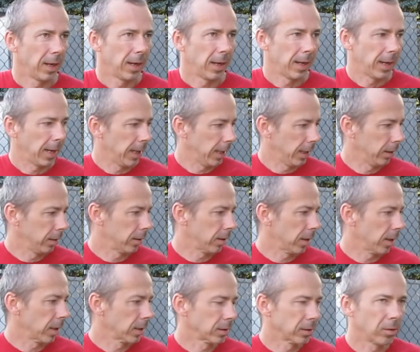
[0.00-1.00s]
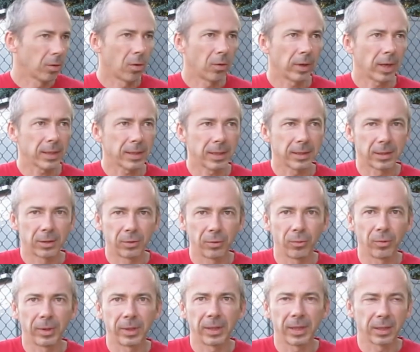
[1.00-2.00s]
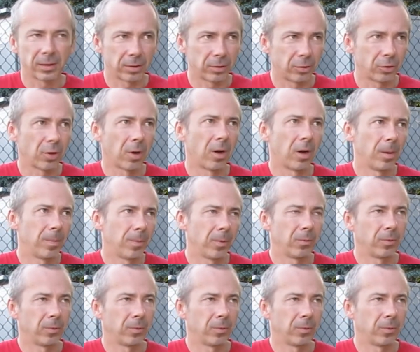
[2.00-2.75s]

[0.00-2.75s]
And as long as it's doing its job,